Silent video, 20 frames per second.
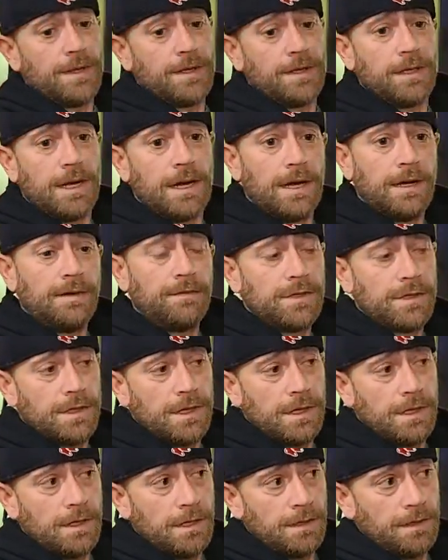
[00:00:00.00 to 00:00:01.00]
on the lives and
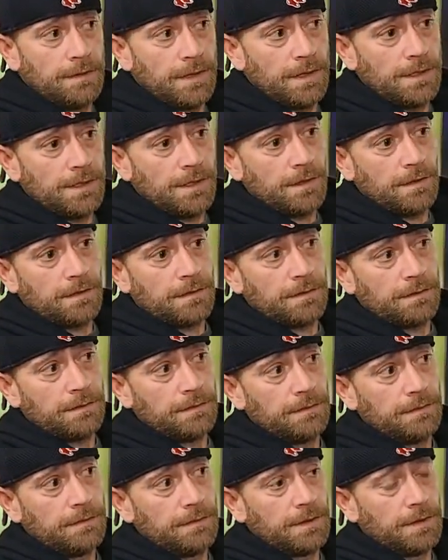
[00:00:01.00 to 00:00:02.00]
they start
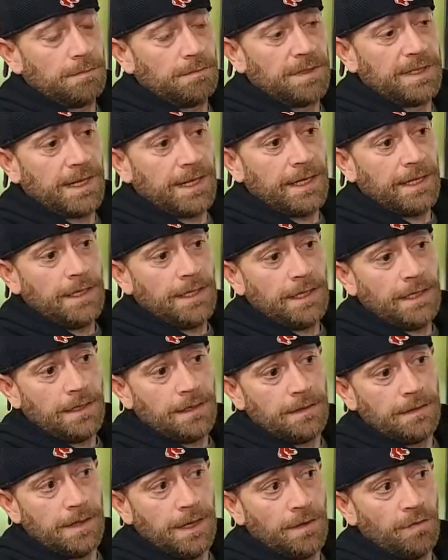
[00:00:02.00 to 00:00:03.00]
complaining
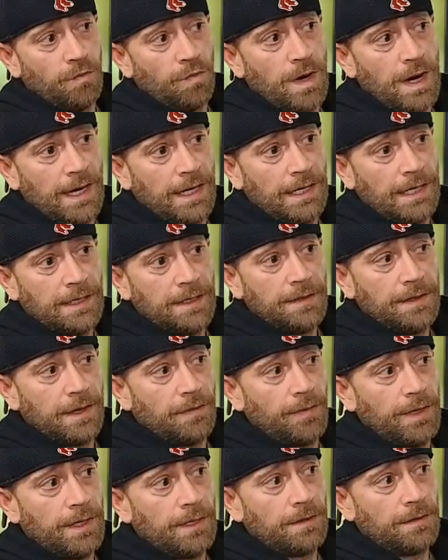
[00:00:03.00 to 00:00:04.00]
and whining
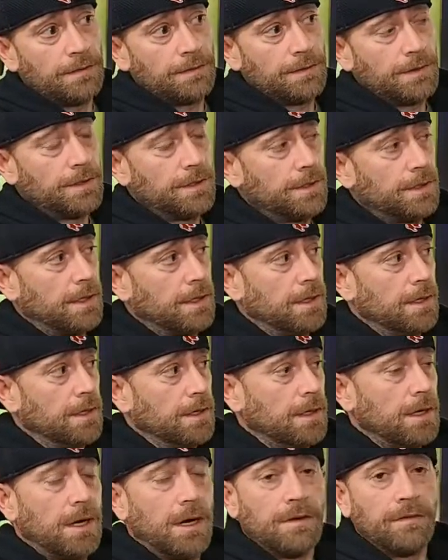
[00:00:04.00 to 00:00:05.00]
that we don't
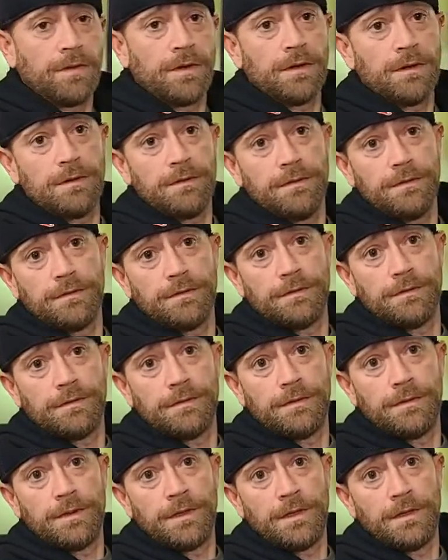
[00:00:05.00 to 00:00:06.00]
cover,
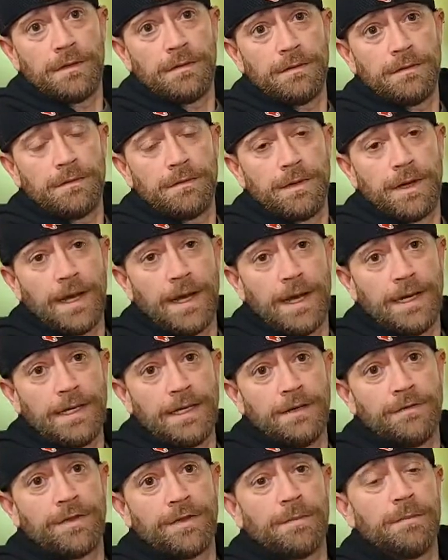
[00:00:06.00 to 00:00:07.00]

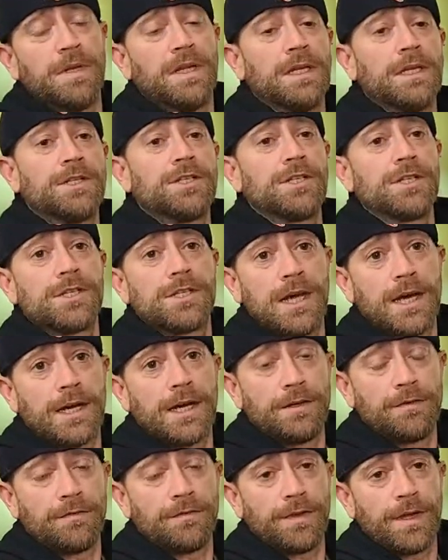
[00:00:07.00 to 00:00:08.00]
any of the malicious
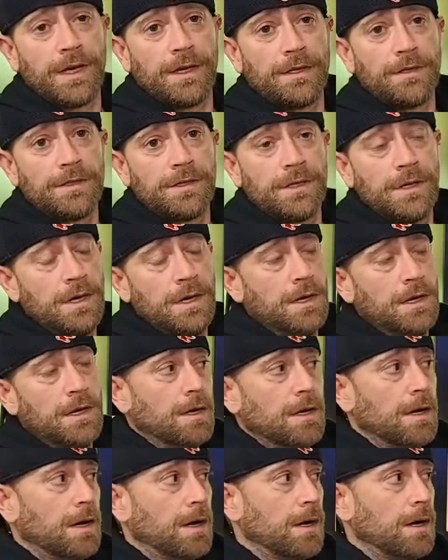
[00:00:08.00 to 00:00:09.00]
side of things.
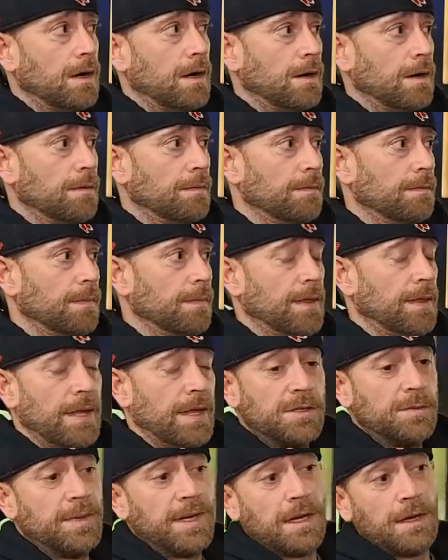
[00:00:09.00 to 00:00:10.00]
And
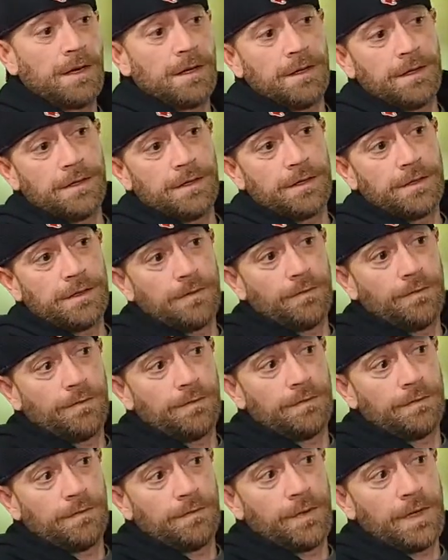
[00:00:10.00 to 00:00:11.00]
that's because
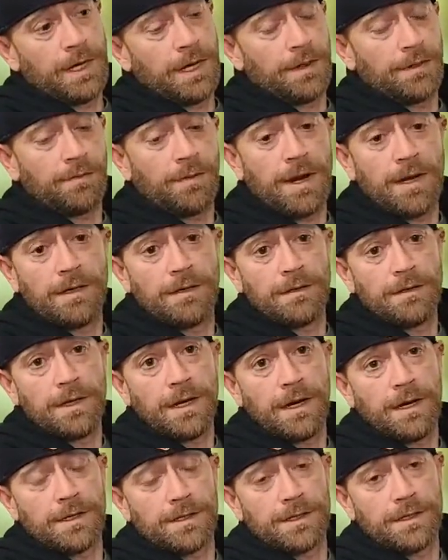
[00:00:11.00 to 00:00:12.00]
we get threatened
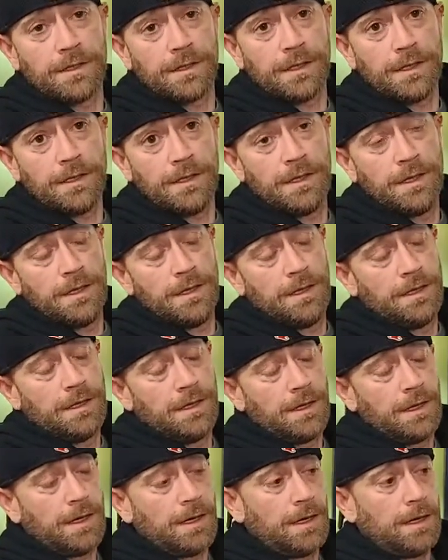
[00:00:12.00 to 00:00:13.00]
constantly,
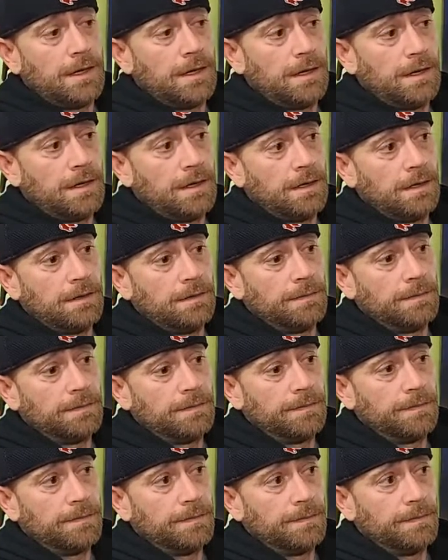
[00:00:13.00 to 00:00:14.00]
and
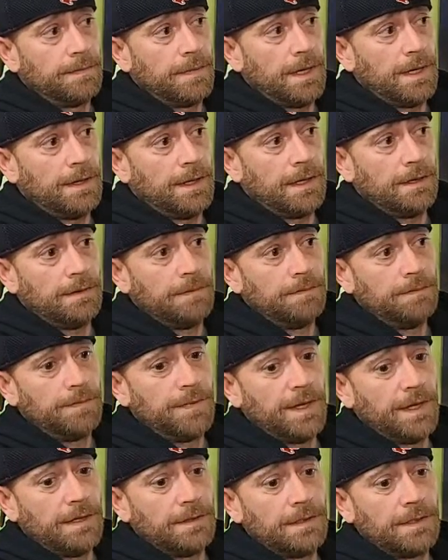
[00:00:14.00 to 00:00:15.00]

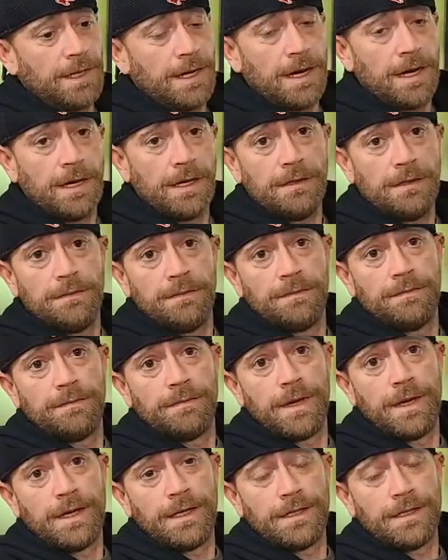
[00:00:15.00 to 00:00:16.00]
they deny
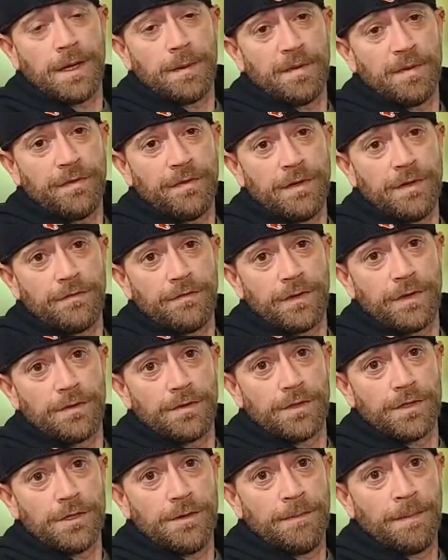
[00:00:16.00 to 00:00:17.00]
any type of
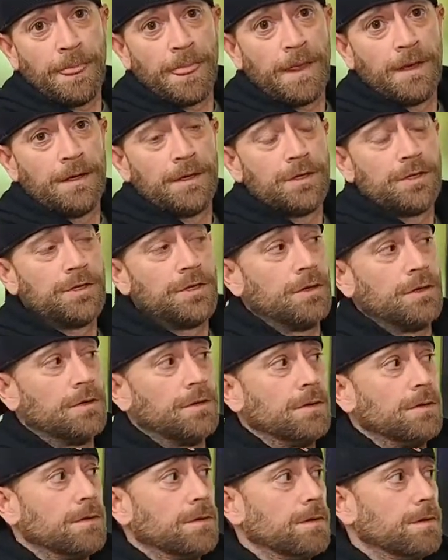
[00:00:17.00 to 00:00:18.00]
interviews.
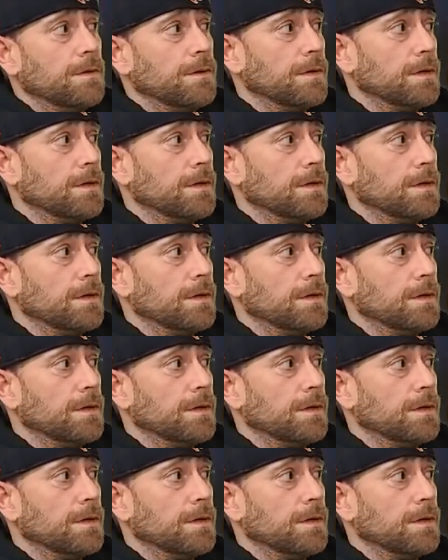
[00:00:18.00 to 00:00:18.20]
So